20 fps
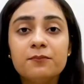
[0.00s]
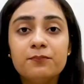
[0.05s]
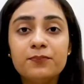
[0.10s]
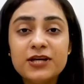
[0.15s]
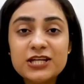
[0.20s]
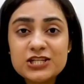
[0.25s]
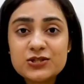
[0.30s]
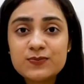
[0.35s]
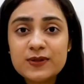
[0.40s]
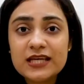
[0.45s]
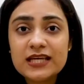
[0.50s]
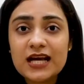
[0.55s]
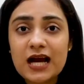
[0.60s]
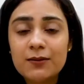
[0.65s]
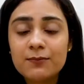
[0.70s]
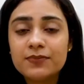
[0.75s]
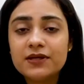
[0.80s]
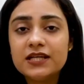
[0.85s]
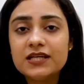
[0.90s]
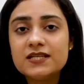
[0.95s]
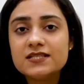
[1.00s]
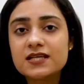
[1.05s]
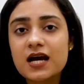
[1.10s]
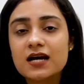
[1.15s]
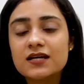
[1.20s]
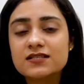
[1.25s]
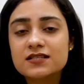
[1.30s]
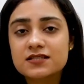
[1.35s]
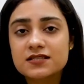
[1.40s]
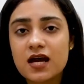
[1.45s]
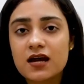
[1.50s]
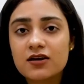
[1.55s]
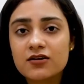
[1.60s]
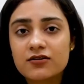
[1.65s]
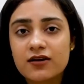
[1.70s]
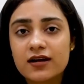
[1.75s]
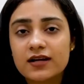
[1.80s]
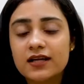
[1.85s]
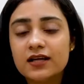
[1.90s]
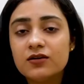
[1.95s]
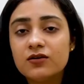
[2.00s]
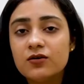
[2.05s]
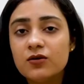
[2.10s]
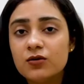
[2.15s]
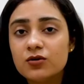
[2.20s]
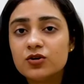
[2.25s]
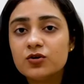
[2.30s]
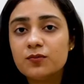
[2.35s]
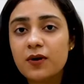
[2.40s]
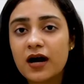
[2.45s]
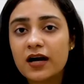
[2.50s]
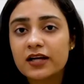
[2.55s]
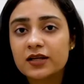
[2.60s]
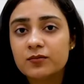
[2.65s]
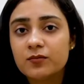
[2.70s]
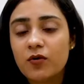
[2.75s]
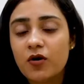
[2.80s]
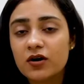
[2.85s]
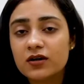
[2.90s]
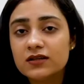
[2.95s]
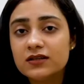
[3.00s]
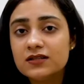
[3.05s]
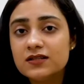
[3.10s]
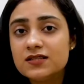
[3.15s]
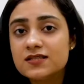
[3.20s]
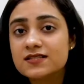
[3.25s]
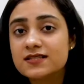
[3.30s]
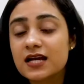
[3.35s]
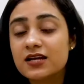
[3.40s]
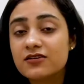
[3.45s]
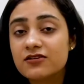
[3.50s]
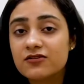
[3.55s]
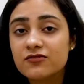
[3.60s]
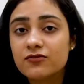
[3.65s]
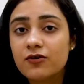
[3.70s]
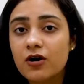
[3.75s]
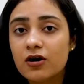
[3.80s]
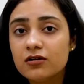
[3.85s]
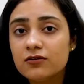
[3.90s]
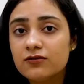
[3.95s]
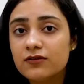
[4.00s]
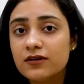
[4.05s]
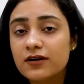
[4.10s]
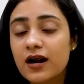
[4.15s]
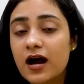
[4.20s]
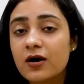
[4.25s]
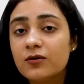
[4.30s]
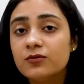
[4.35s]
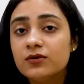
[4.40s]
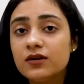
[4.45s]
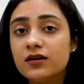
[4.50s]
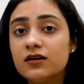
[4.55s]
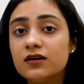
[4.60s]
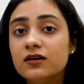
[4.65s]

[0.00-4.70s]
B2B companies are stuck running go-to-market models that revolve around